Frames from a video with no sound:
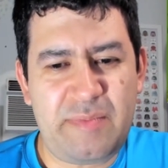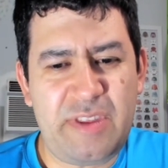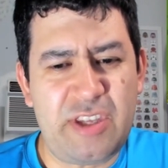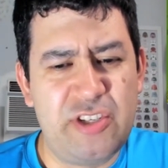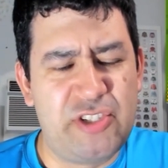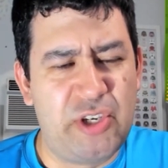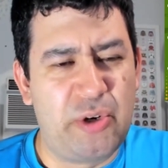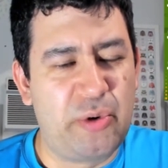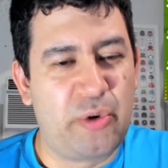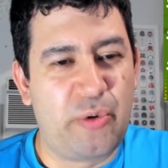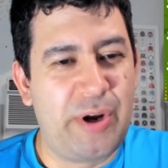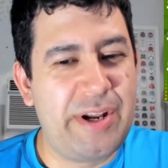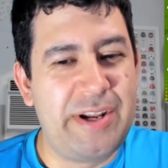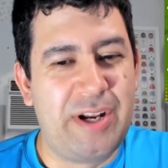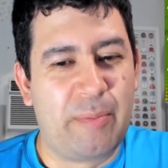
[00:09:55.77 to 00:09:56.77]
So
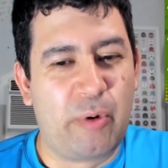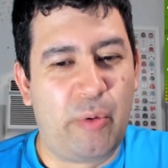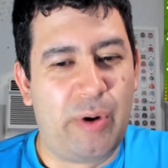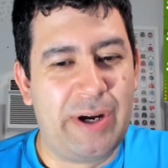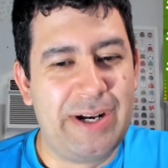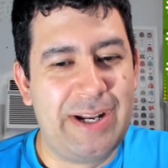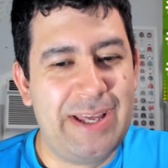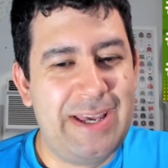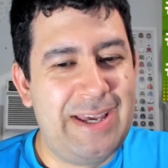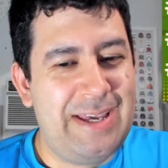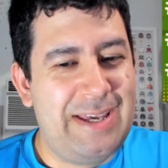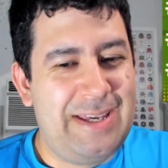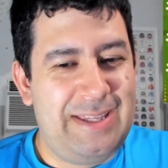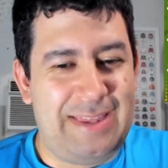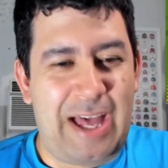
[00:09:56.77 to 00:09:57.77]
Gritty, number one.
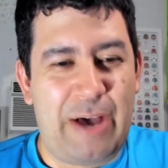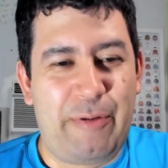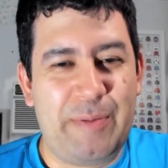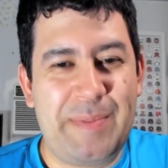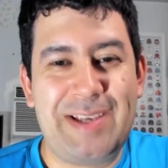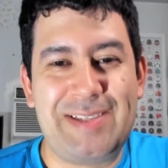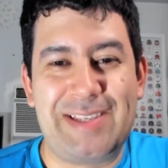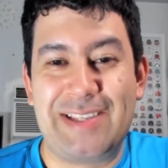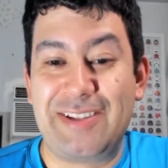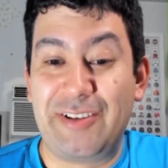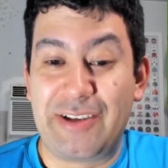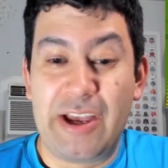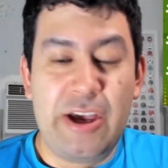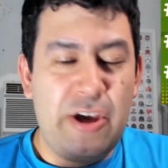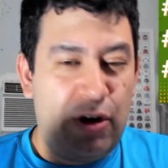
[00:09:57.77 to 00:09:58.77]
That one makes sense. Look,
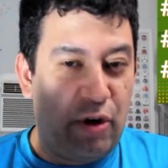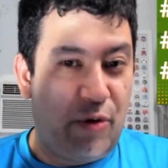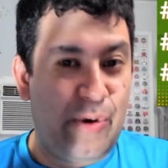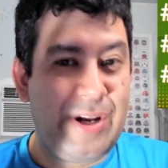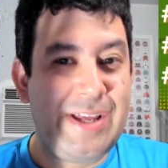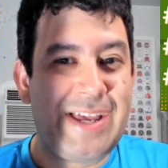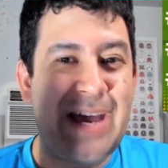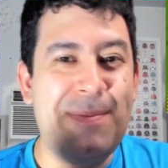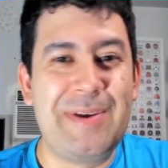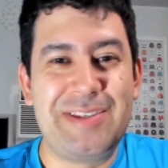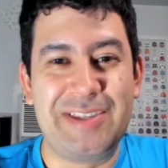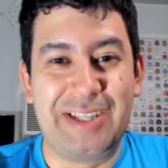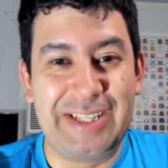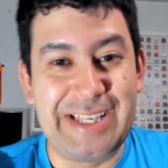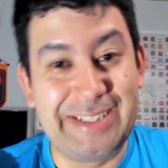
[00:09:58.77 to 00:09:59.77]
Gritty came into
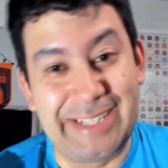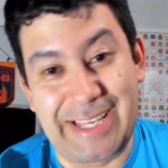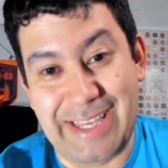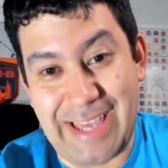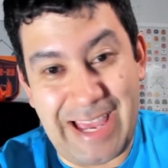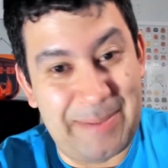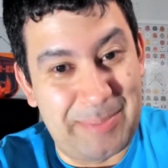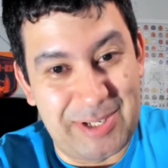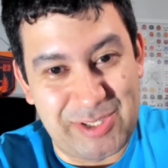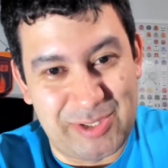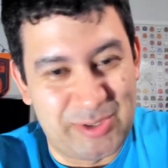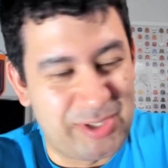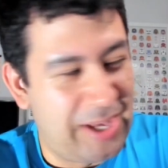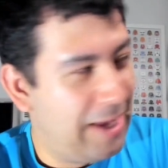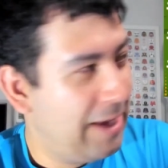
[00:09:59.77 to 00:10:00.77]
the league like
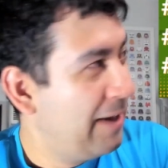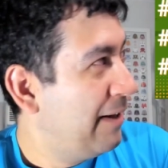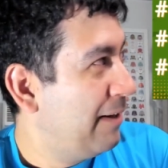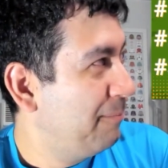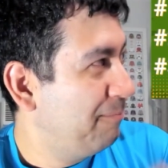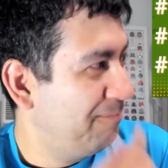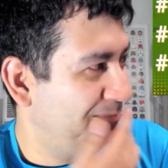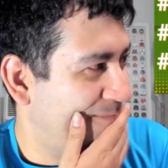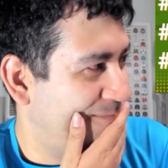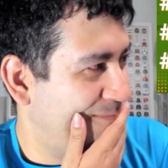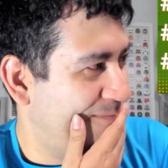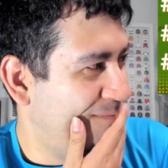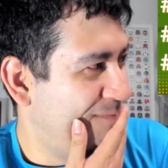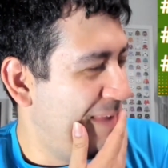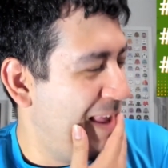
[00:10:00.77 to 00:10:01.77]
gangbusters.
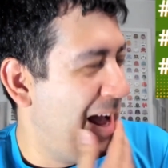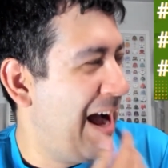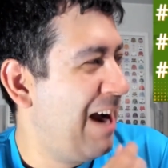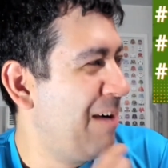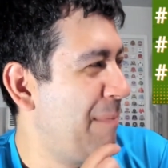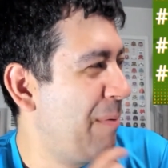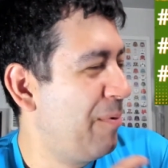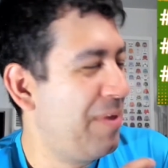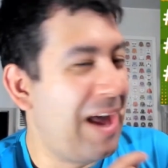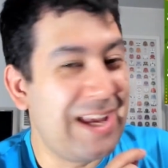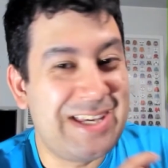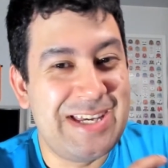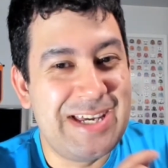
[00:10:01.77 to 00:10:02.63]
I remember that he